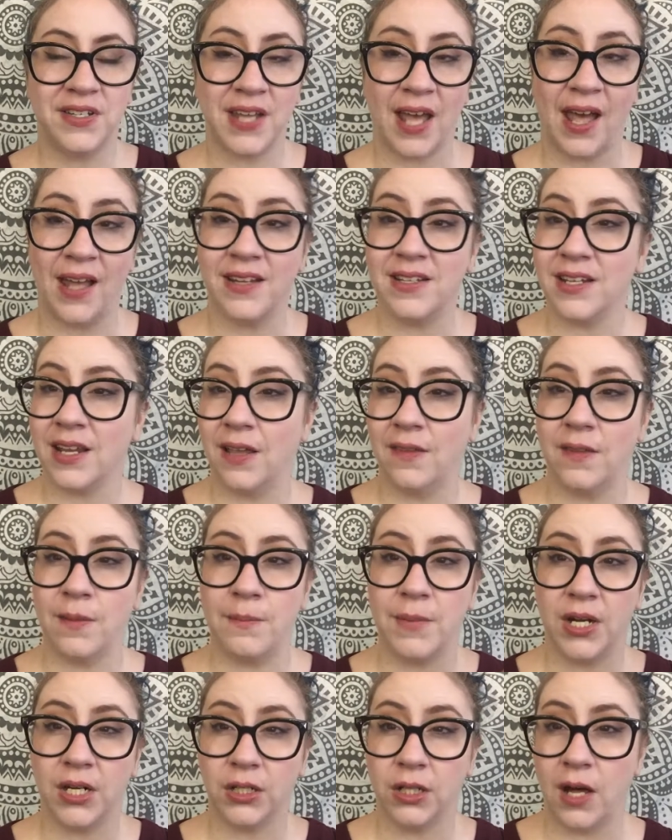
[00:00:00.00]
tent in the
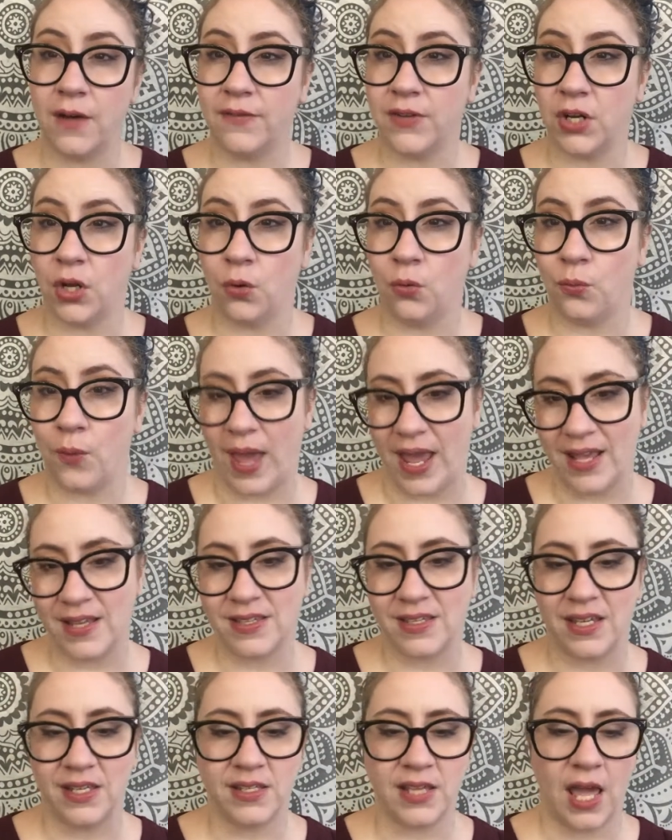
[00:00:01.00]
middle of an
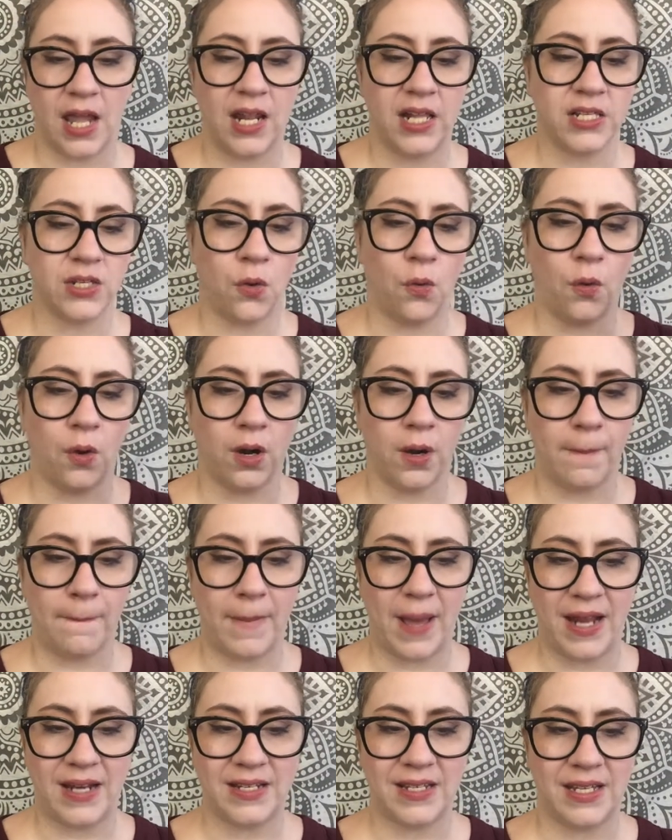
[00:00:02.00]
oasis and it's
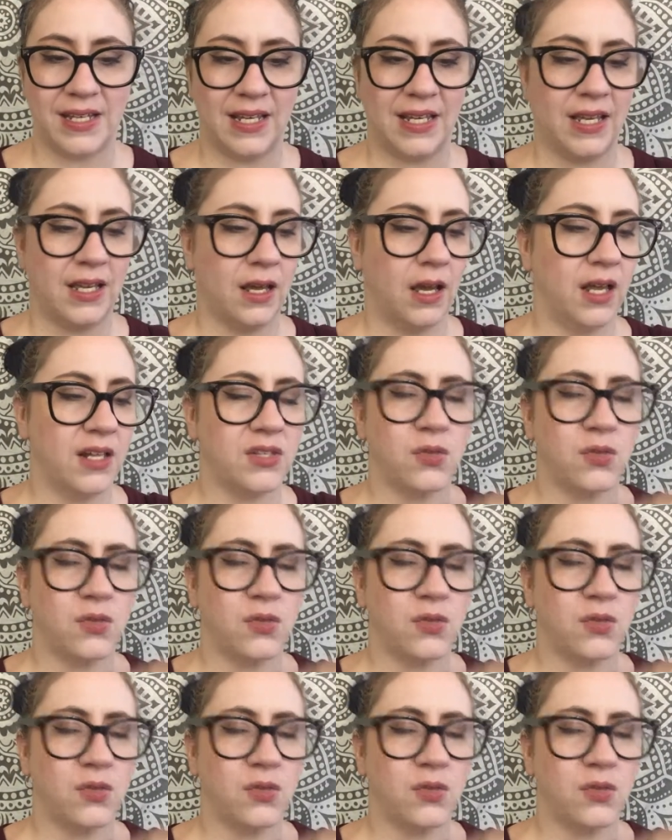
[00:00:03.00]
ornamental,